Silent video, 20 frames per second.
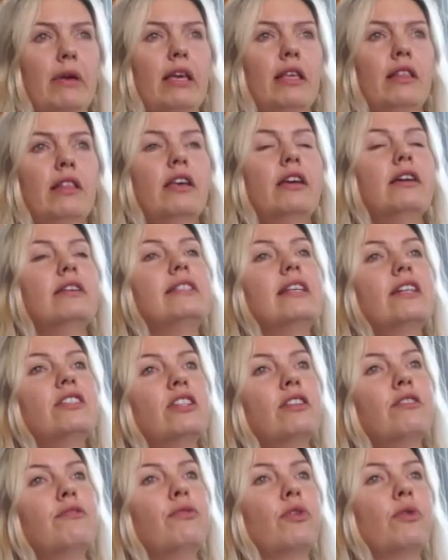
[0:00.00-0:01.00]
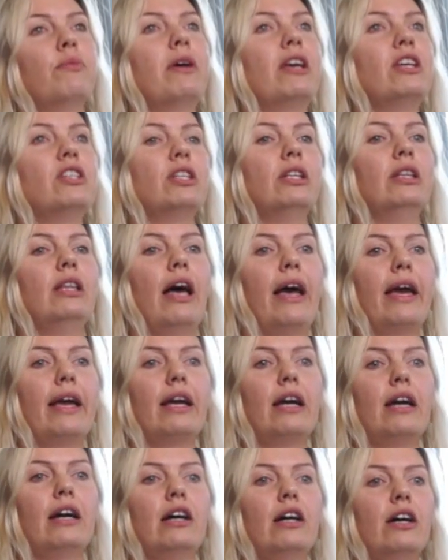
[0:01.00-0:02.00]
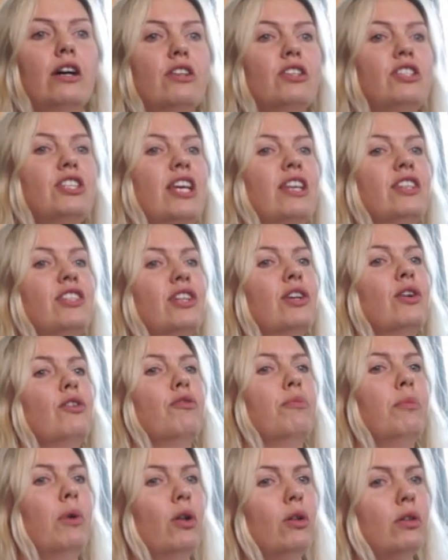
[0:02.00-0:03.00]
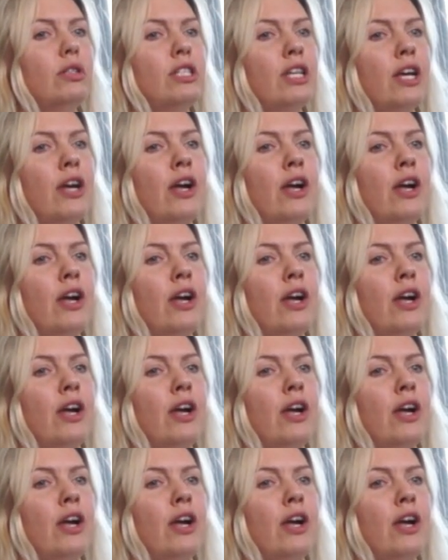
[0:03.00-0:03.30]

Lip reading: in such an information like changing of mold